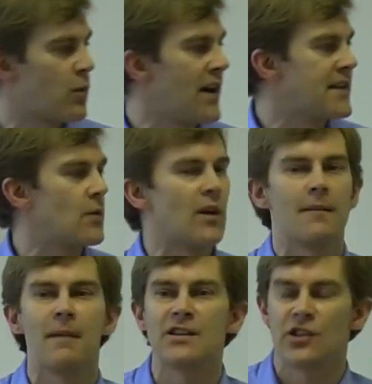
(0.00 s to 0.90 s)
one is the one
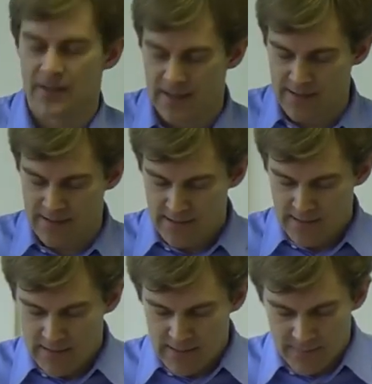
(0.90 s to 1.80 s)
I mentioned, that
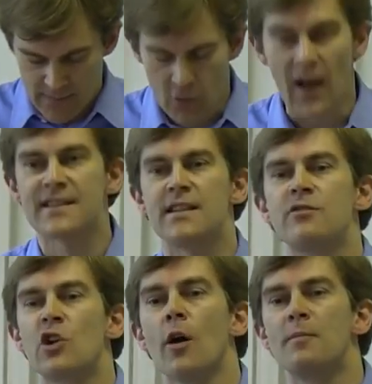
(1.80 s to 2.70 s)
the crisis
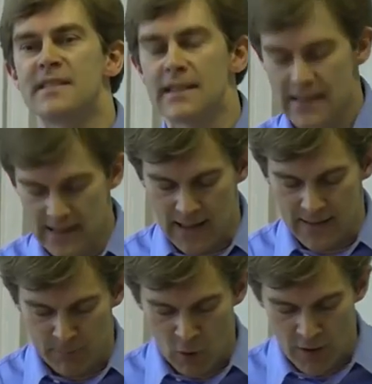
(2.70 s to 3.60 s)
of jobs and
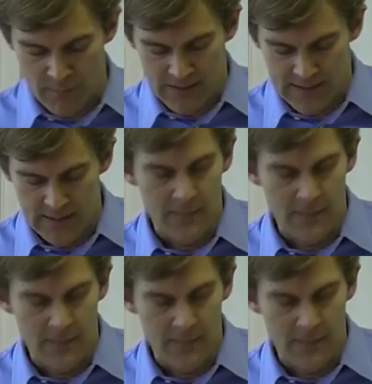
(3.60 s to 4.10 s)
unemployment,